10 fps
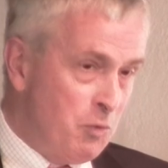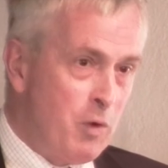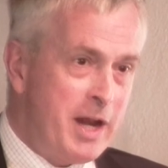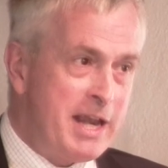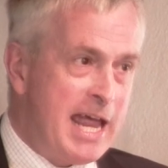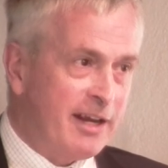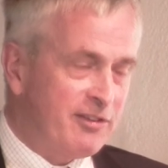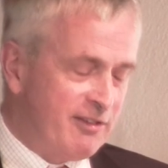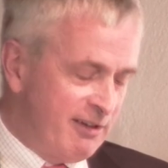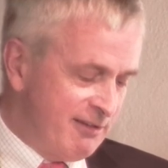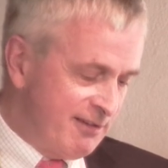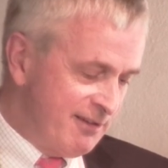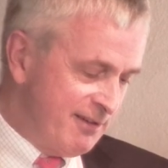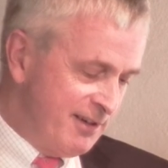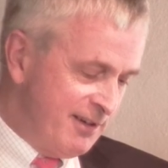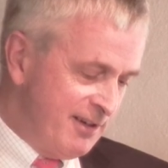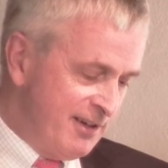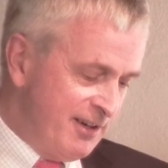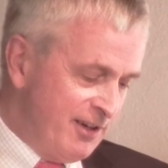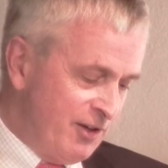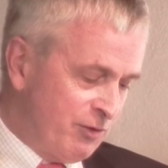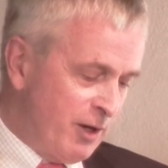What next? So